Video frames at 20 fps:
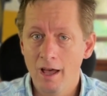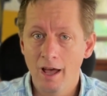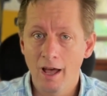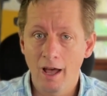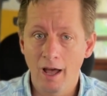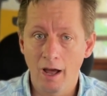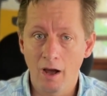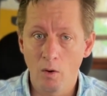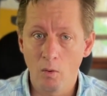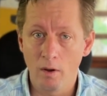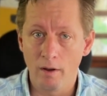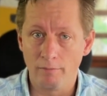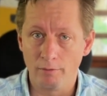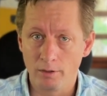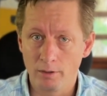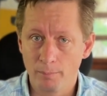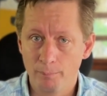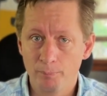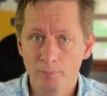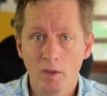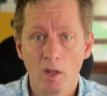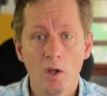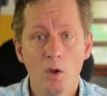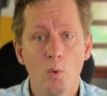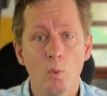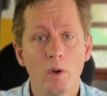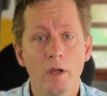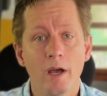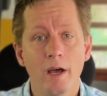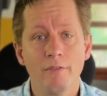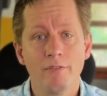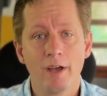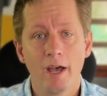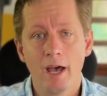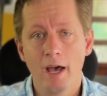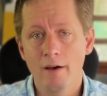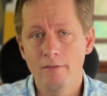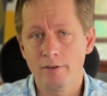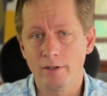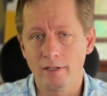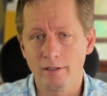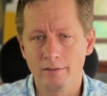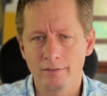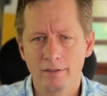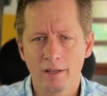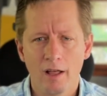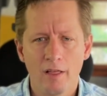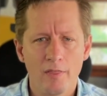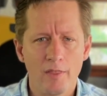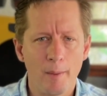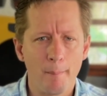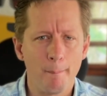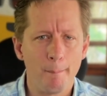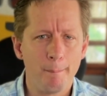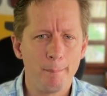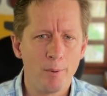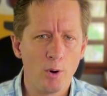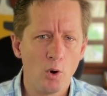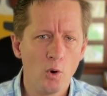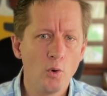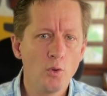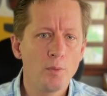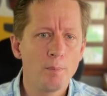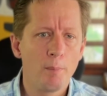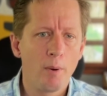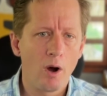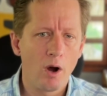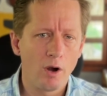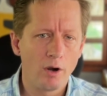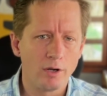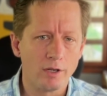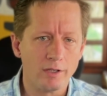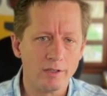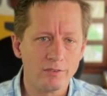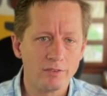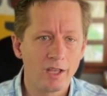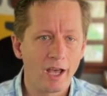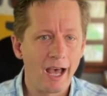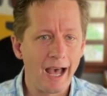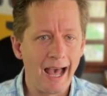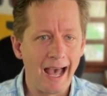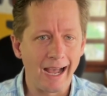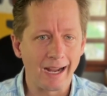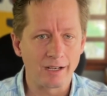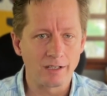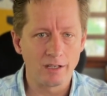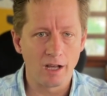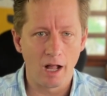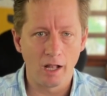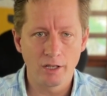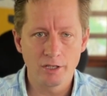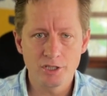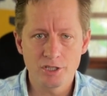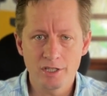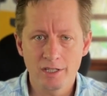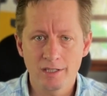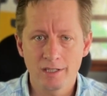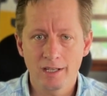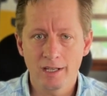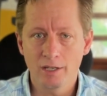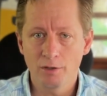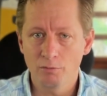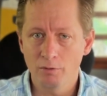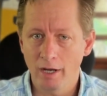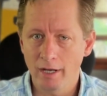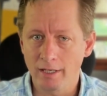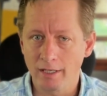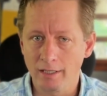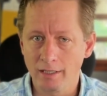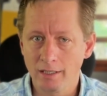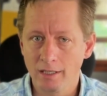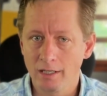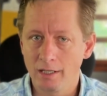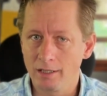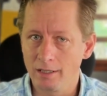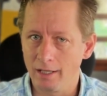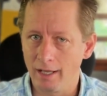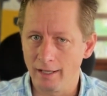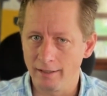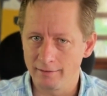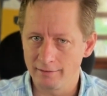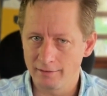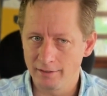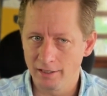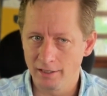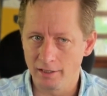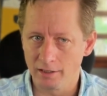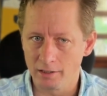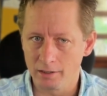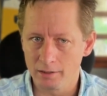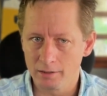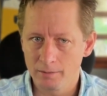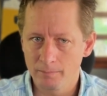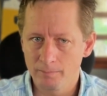However, we have evidence that both parties acknowledged it in writing last year.